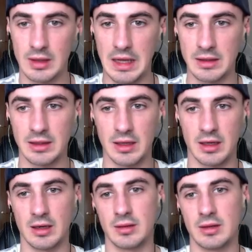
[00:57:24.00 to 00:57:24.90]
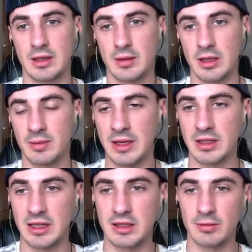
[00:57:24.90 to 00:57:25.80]
And this just makes
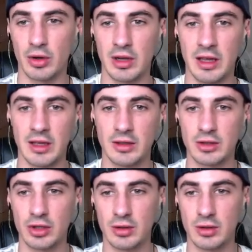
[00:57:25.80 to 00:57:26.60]
a decent point here.